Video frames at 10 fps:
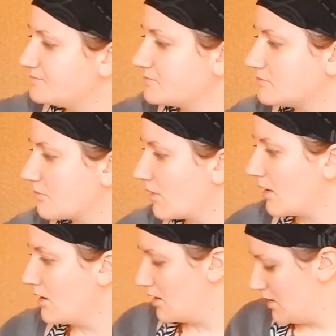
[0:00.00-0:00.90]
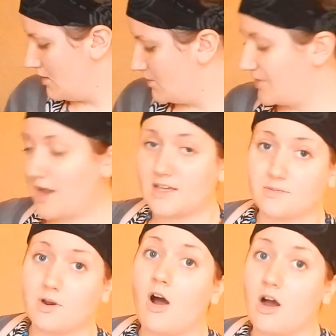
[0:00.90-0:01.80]
But that has
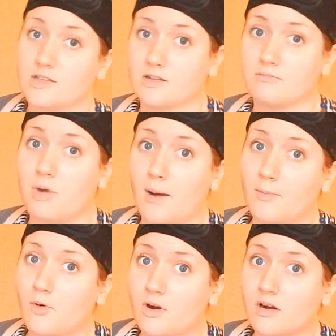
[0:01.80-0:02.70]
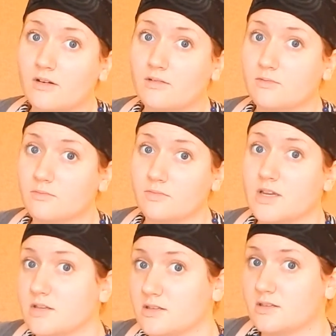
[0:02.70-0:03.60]
been awesome. Popcorn
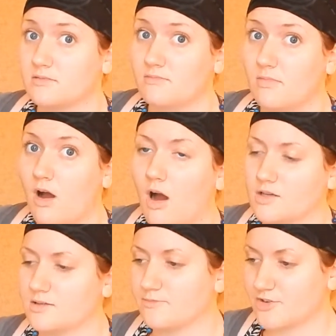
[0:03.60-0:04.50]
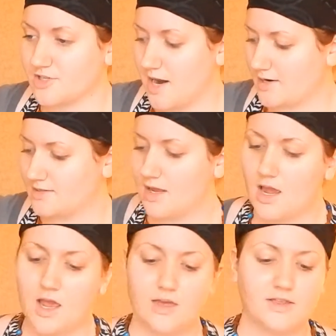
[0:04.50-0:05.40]
is awesome for snacks.
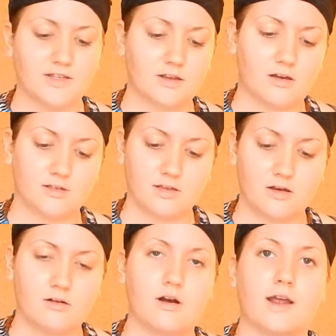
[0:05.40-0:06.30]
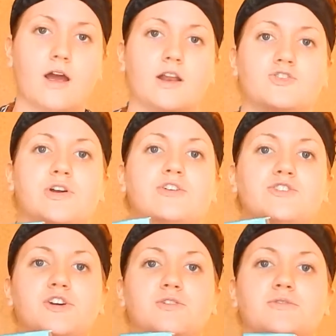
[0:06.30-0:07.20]
This also I got at Trader
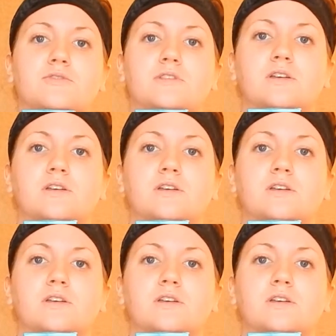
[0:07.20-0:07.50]
Joe's.